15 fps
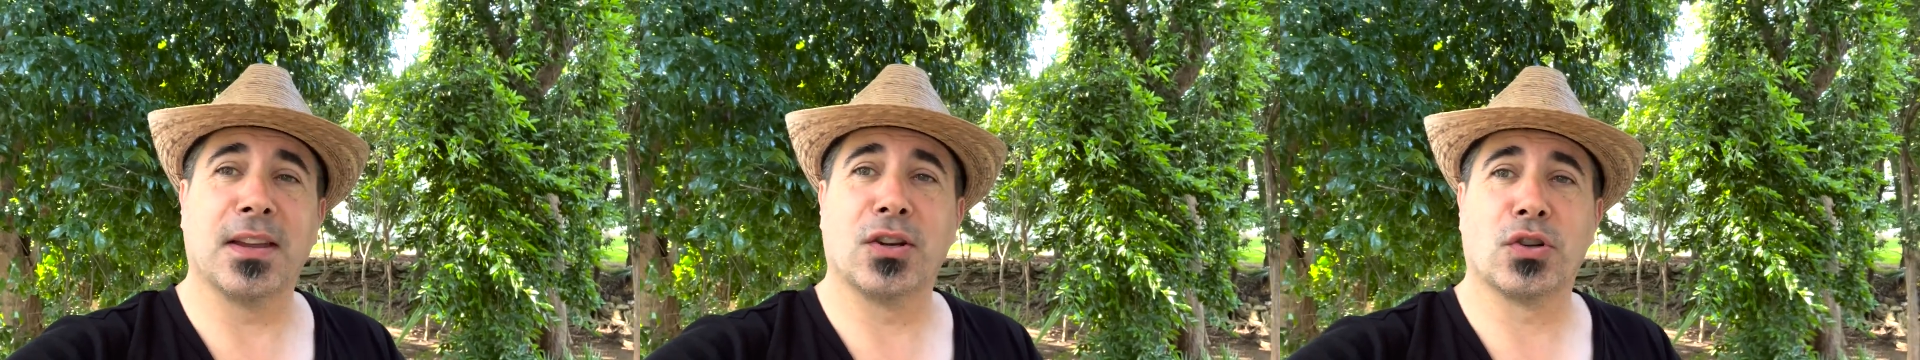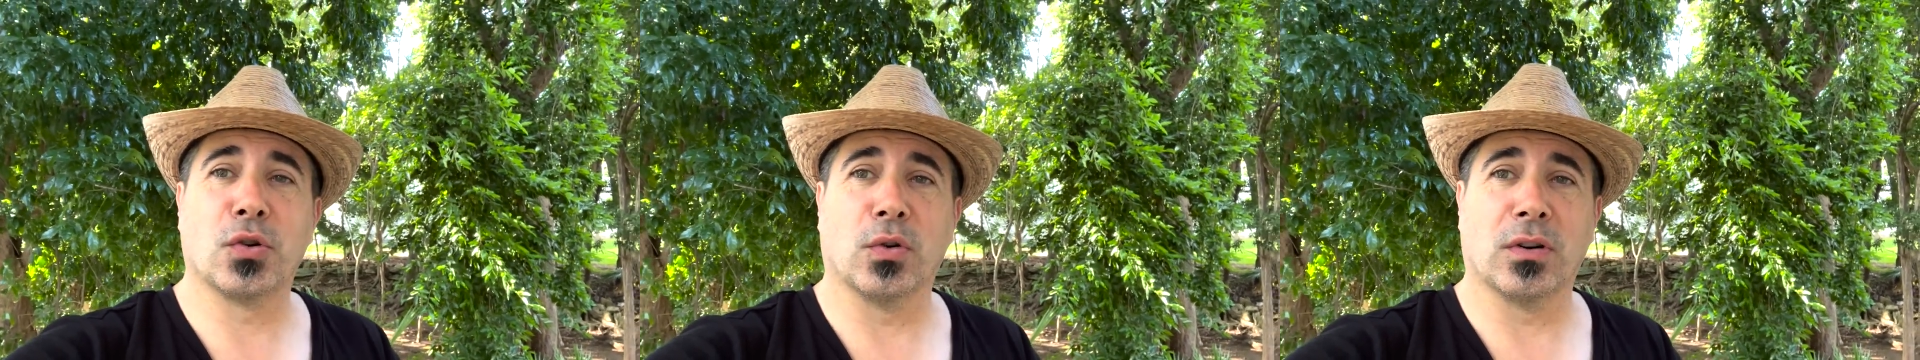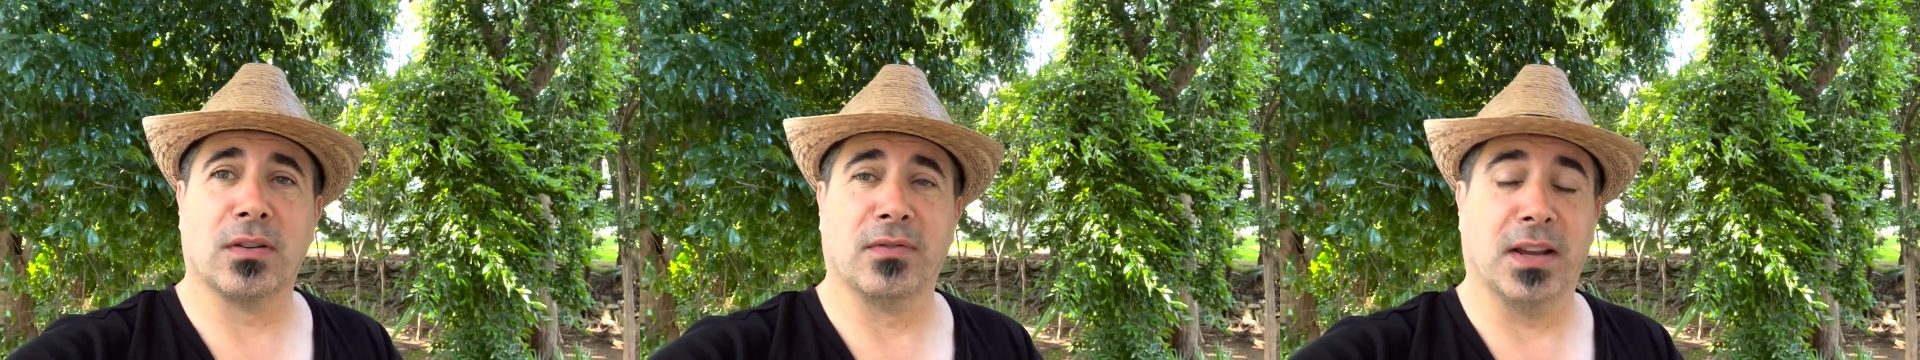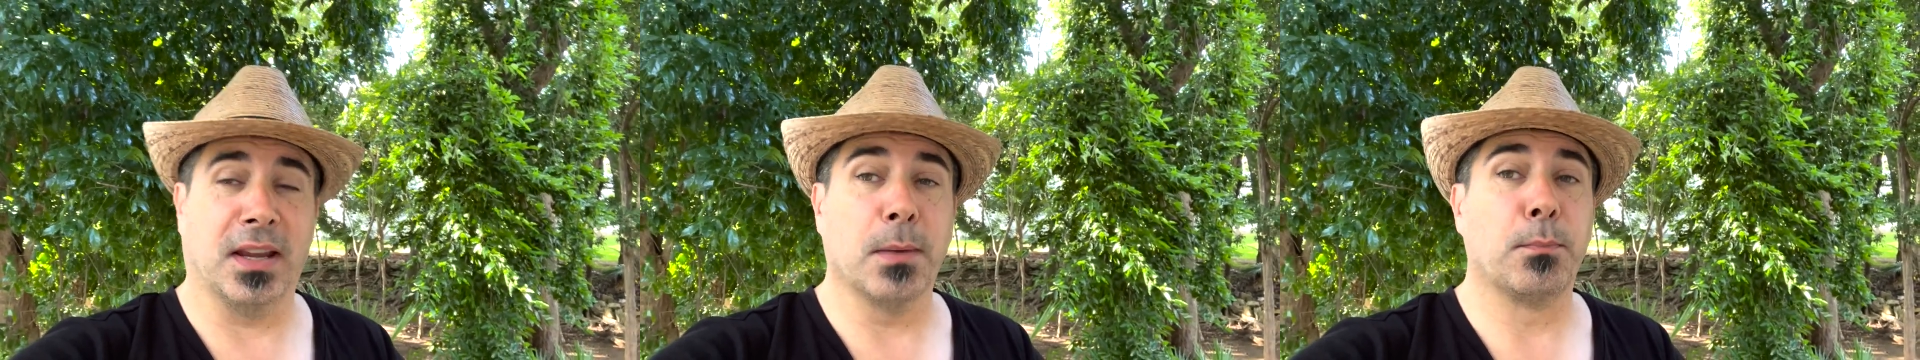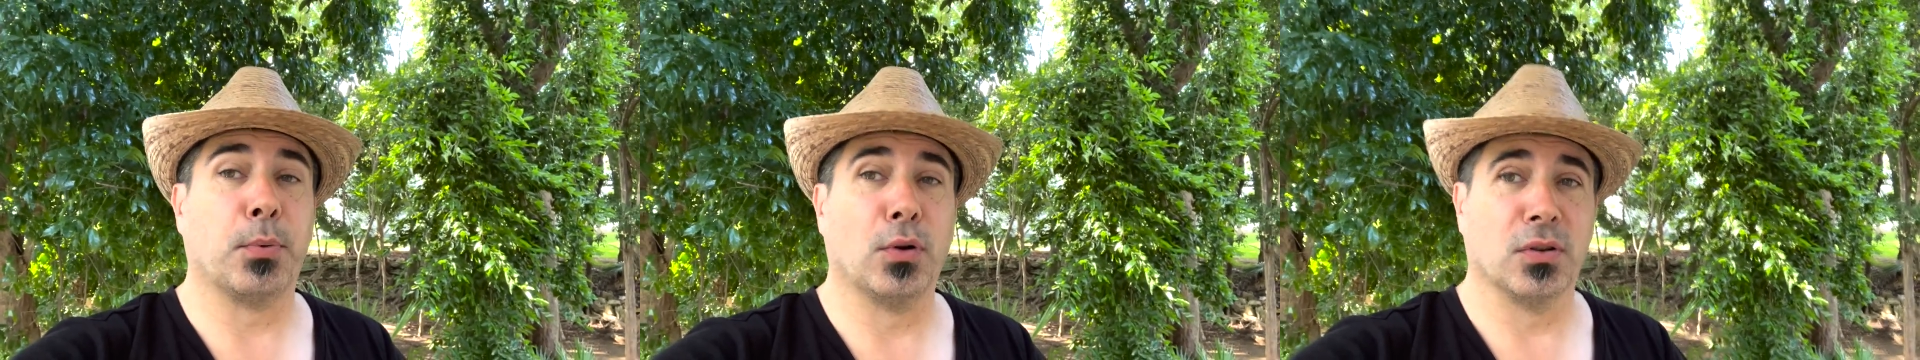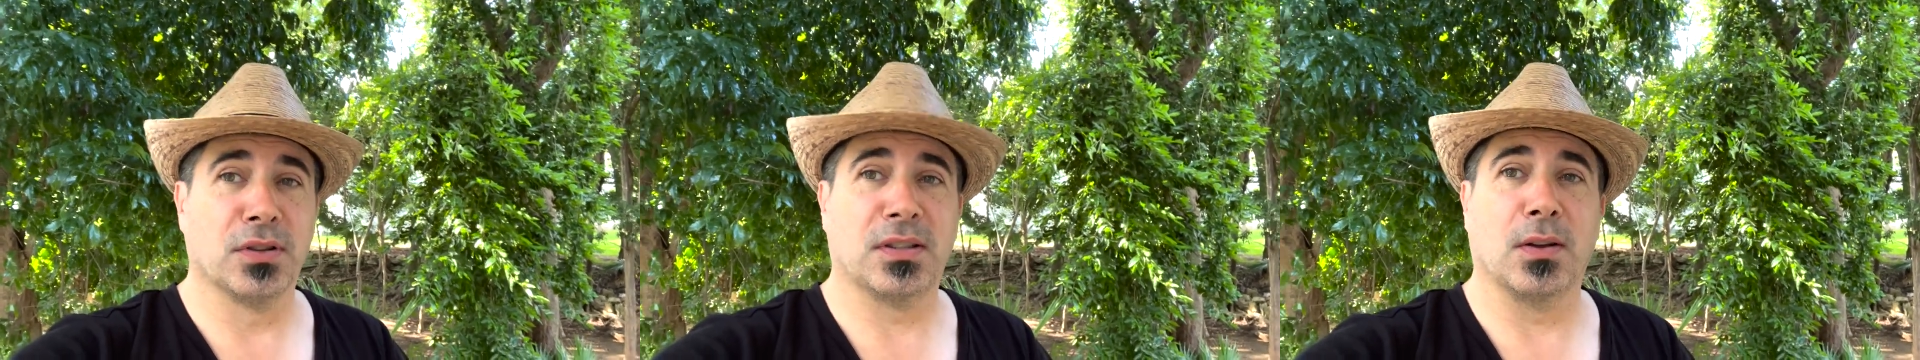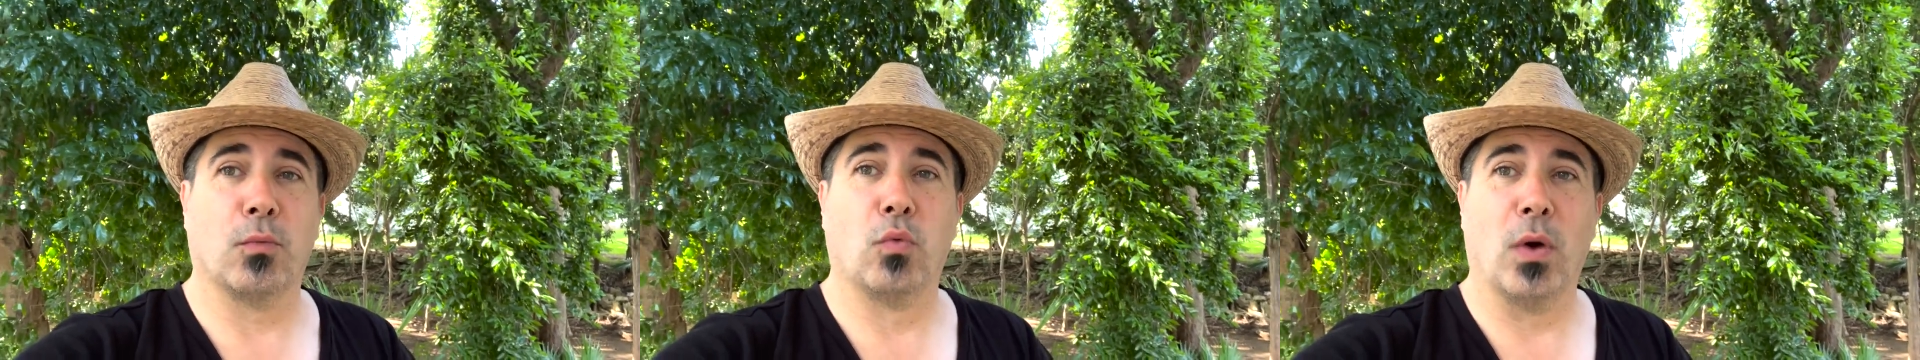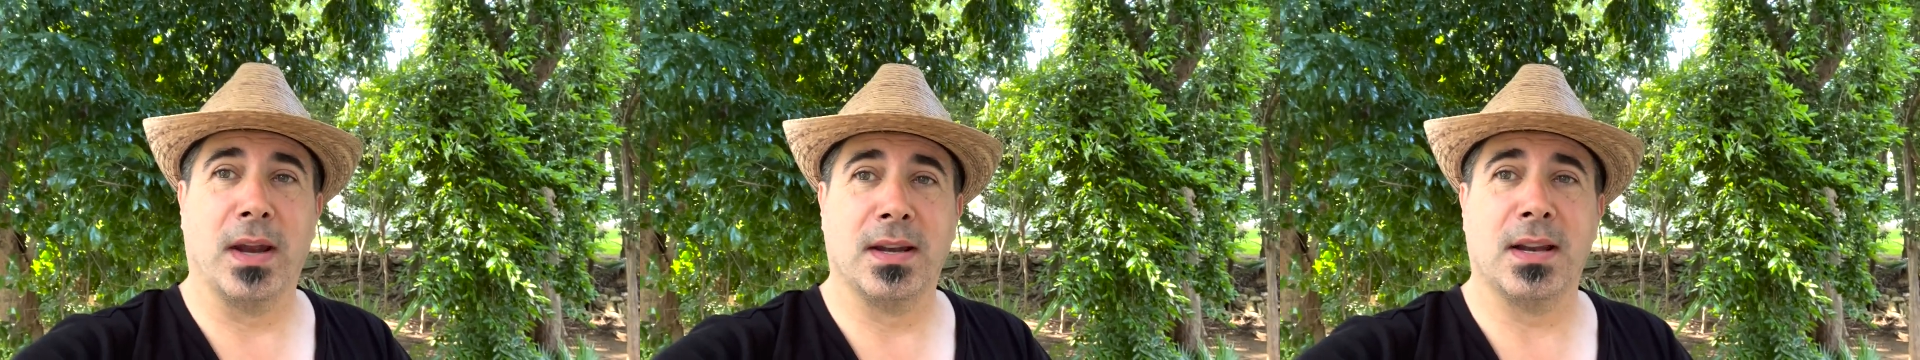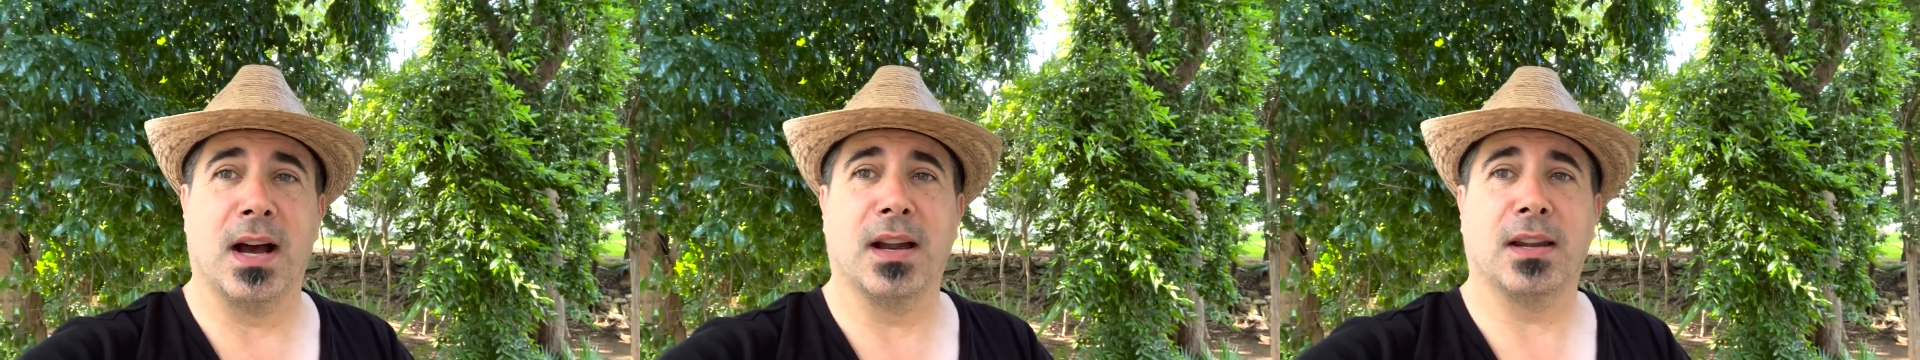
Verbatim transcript: short of like it pulls the wind out